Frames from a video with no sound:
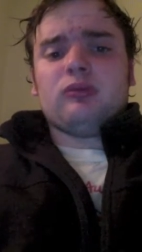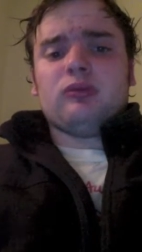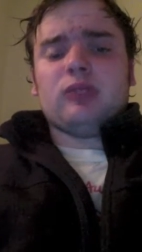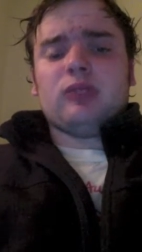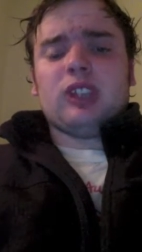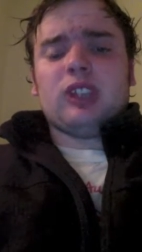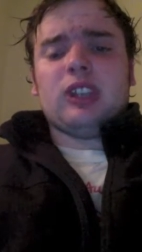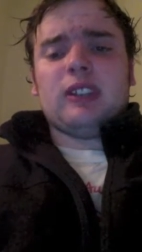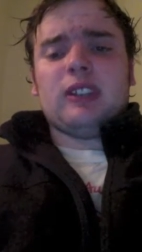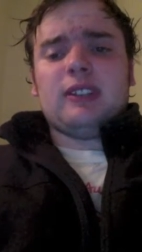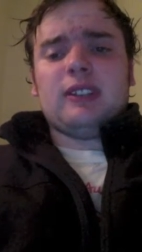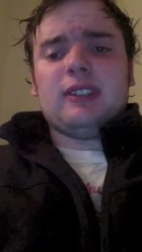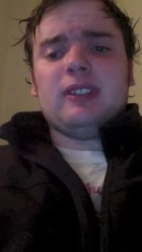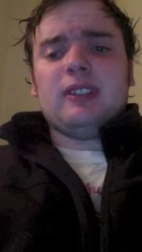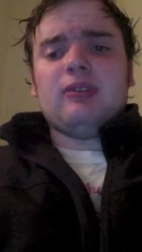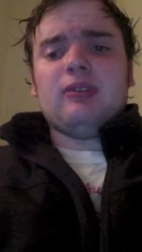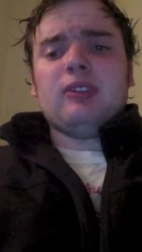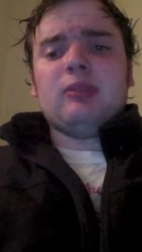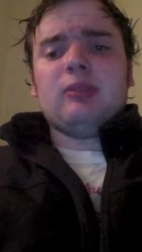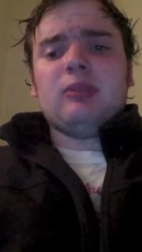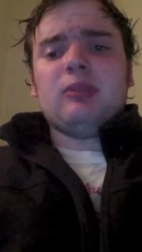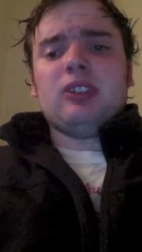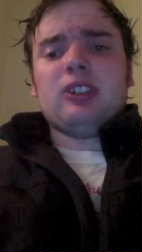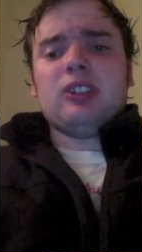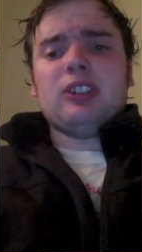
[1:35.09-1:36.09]
Okay, Stephen
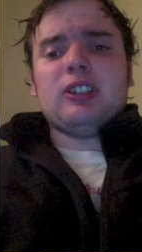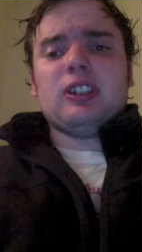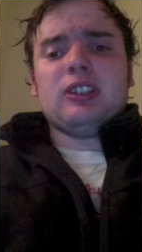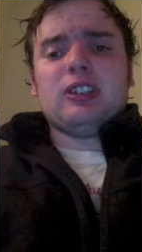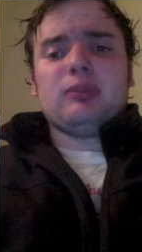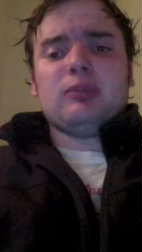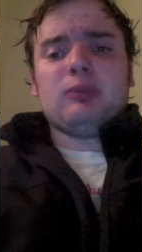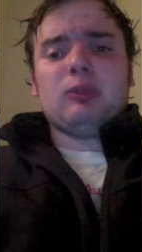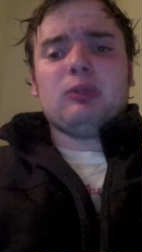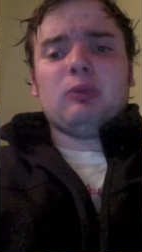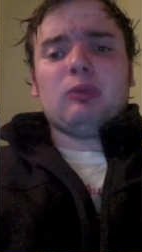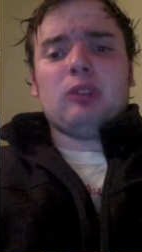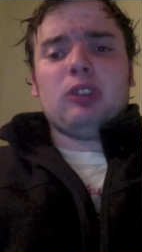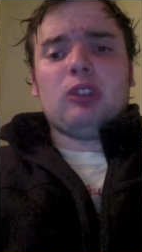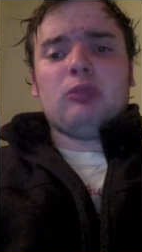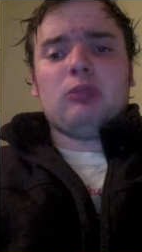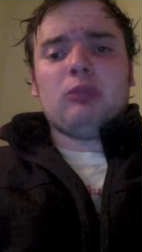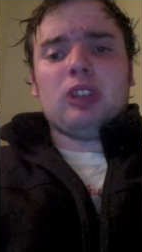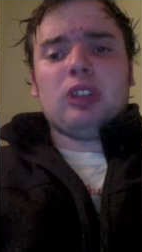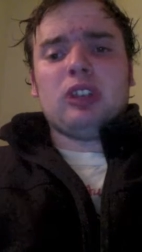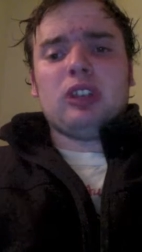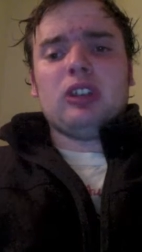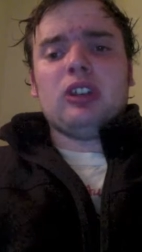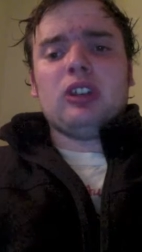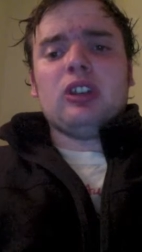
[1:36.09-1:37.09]
the Midget has been with
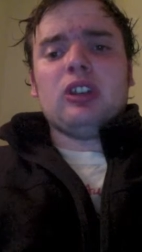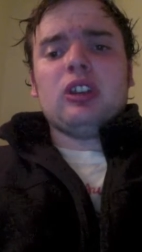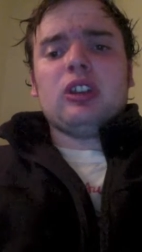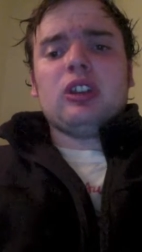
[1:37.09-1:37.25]
me